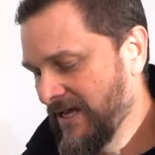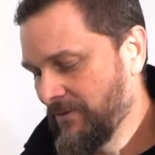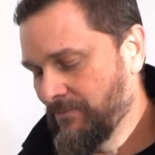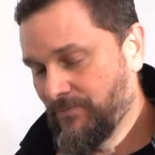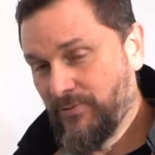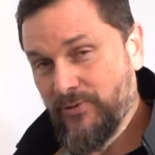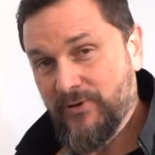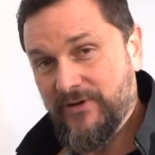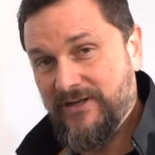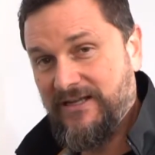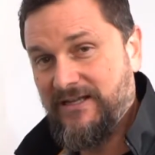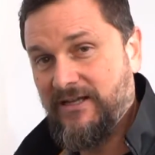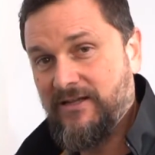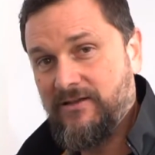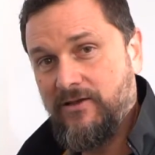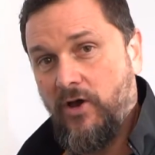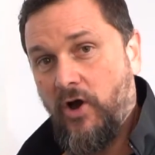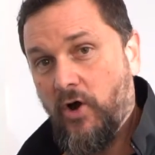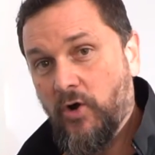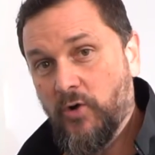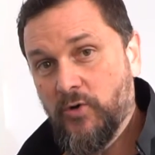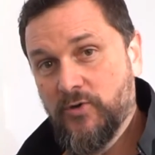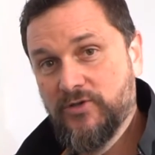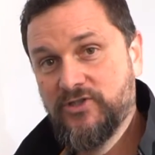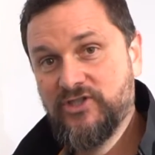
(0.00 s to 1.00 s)
putting
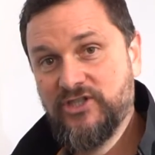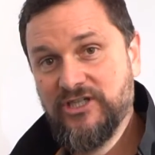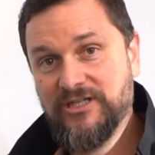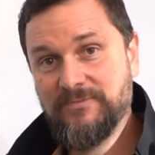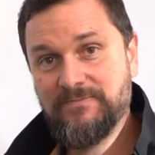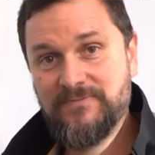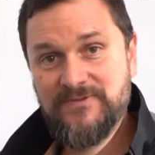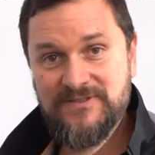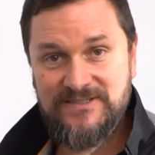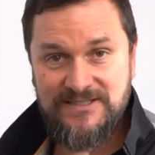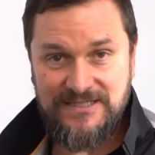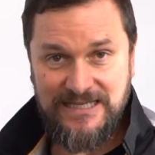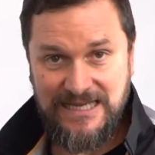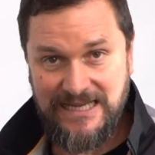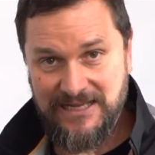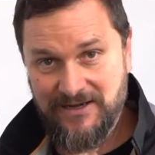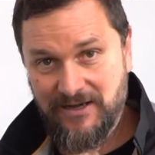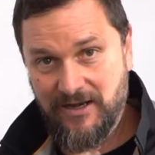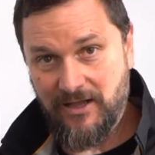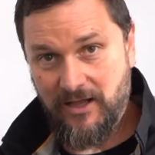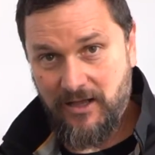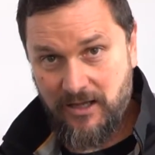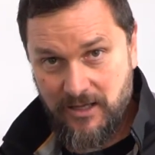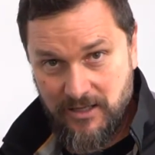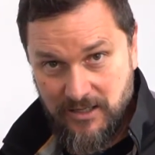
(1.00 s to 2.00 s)
oak chips and
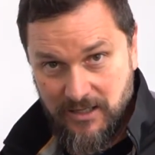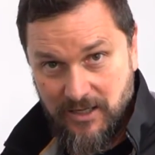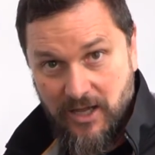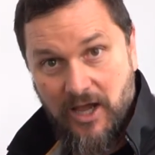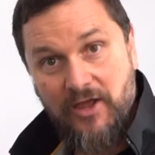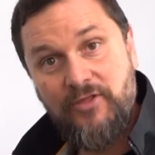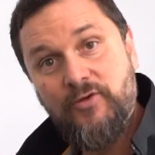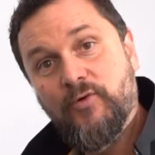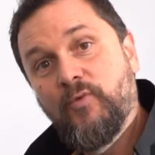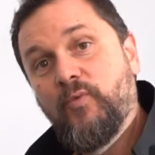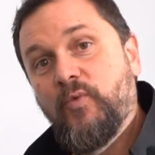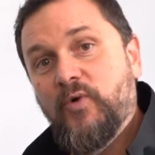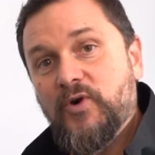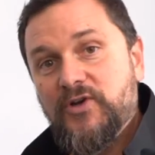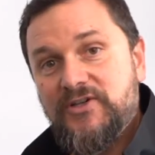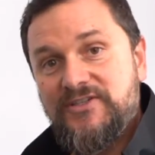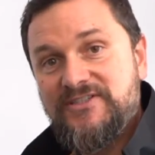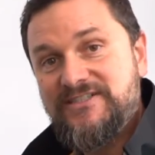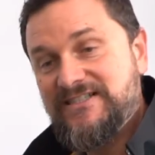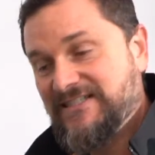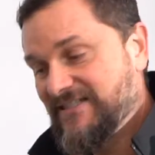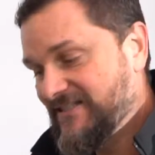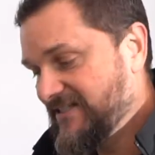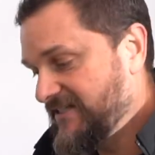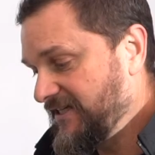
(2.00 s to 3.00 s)
other
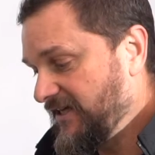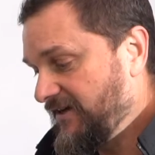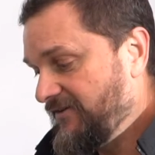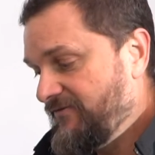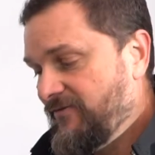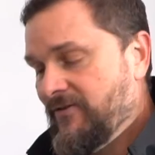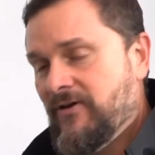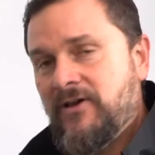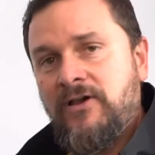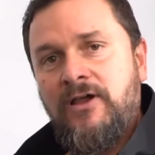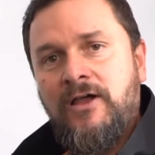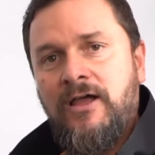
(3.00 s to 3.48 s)
woods and stuff